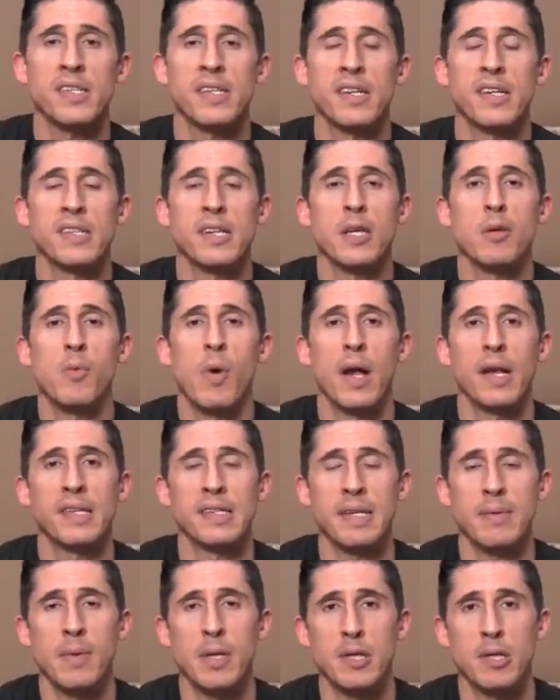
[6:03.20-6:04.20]
else it is that you want
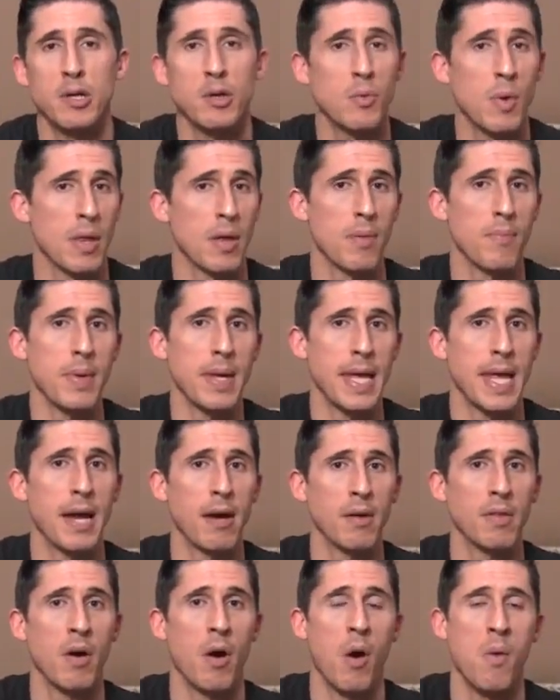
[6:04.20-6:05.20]
to see me do, whether it be
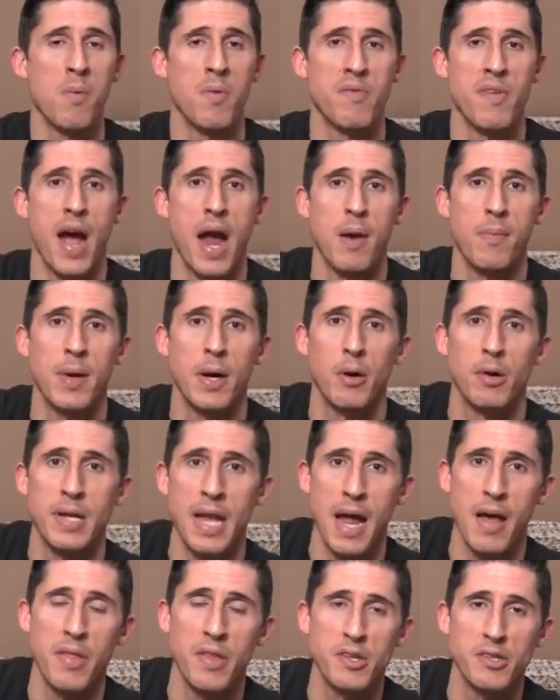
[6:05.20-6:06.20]
here in the home environment or
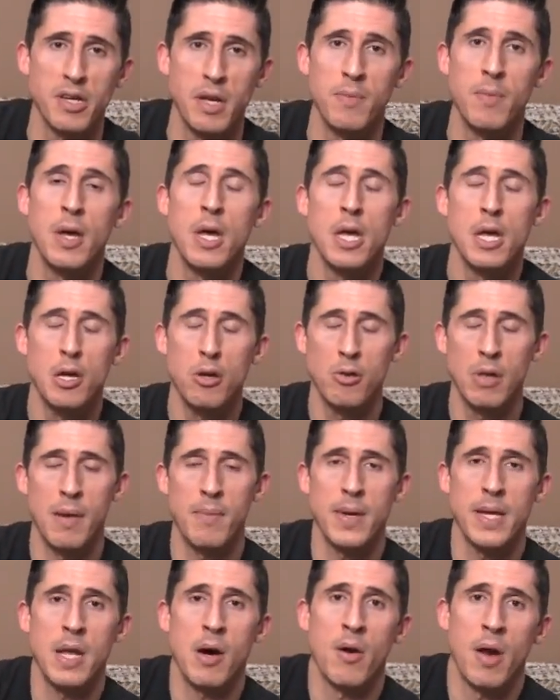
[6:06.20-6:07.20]
down in the gym, you
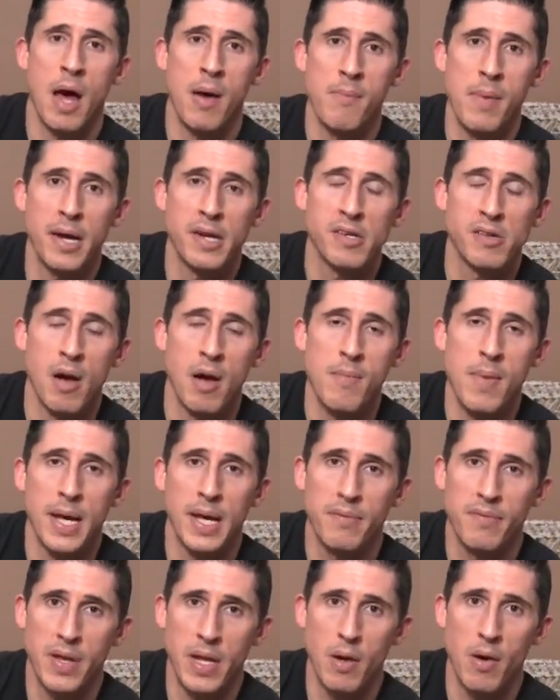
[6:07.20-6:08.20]
let me know and I'll make sure I
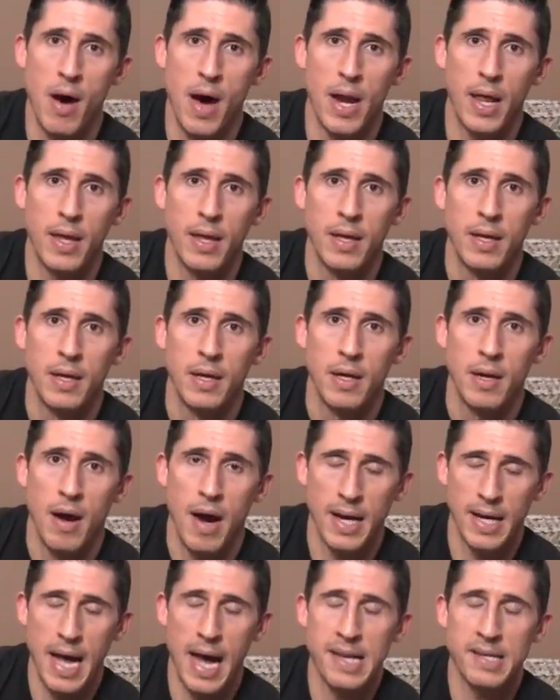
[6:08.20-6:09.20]
make a video on it.
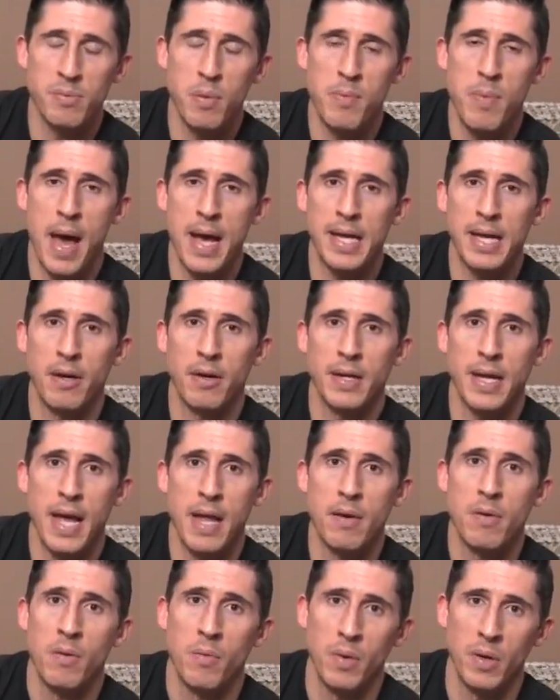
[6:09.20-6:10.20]
All right, guys, I'll be back here
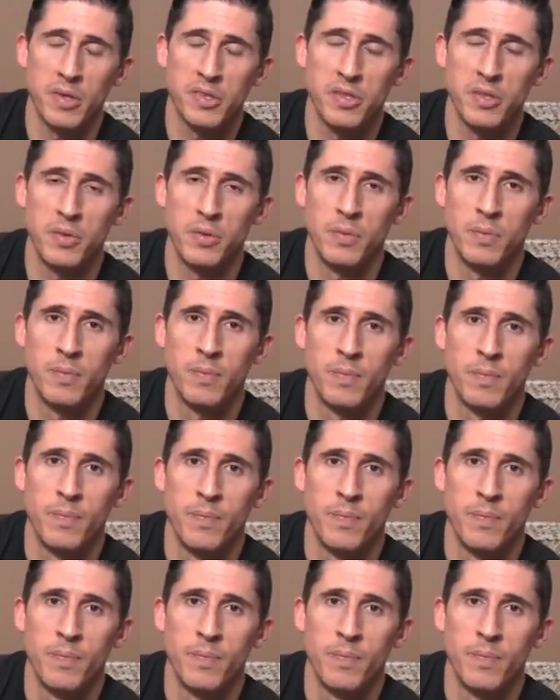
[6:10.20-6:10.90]
again real soon.